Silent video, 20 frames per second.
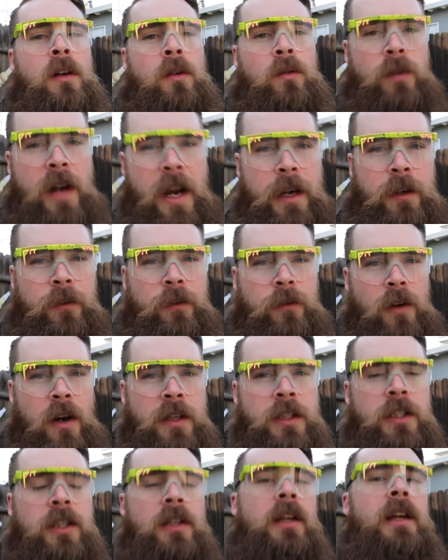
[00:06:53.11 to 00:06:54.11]
right
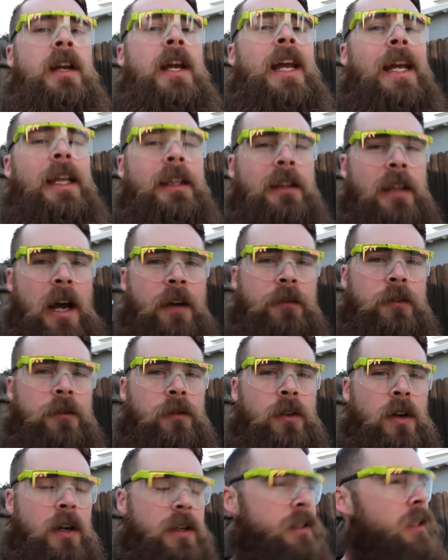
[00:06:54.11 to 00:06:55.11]
front, and left
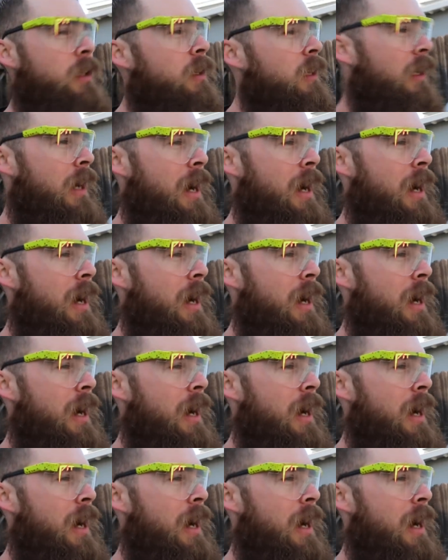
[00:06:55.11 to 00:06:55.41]
front.